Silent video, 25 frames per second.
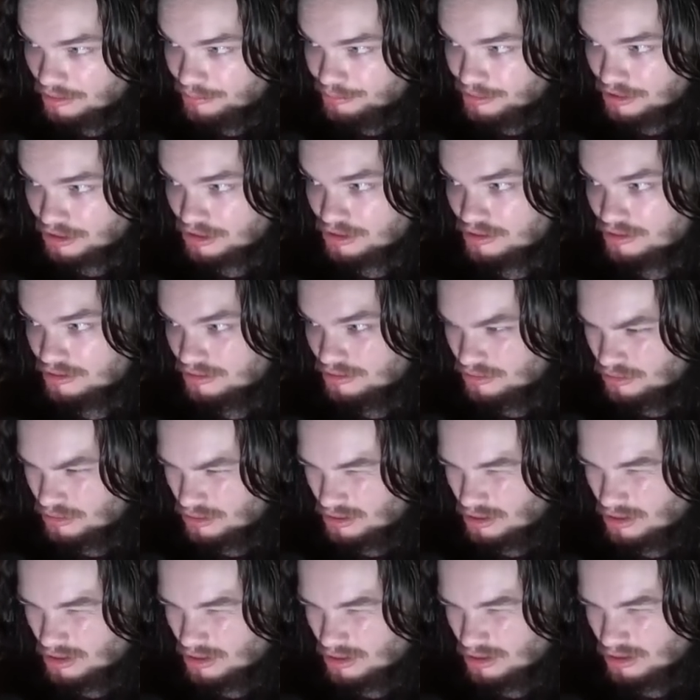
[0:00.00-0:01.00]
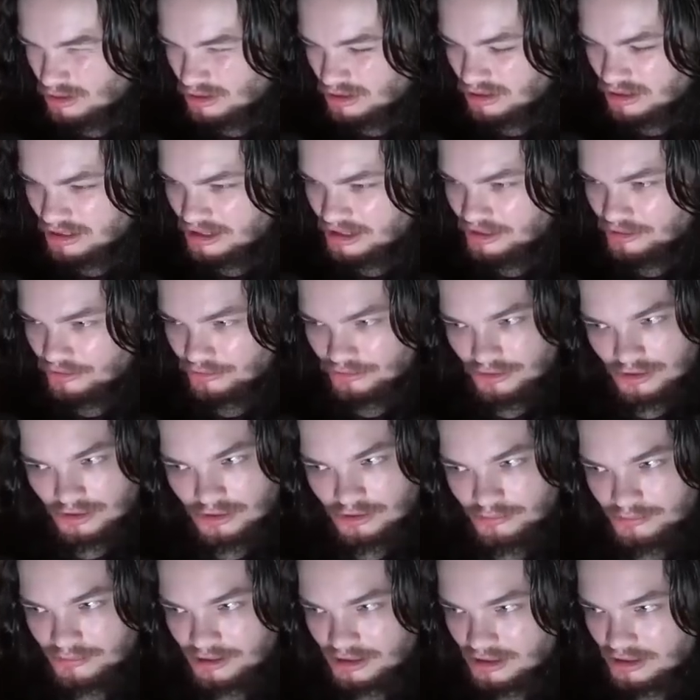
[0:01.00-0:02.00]
But, it, oh, I don't
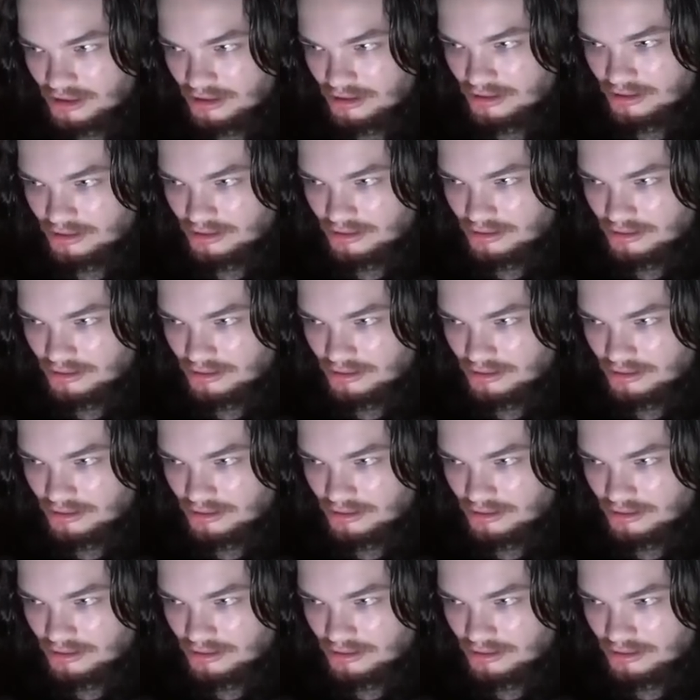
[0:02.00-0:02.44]
know, man.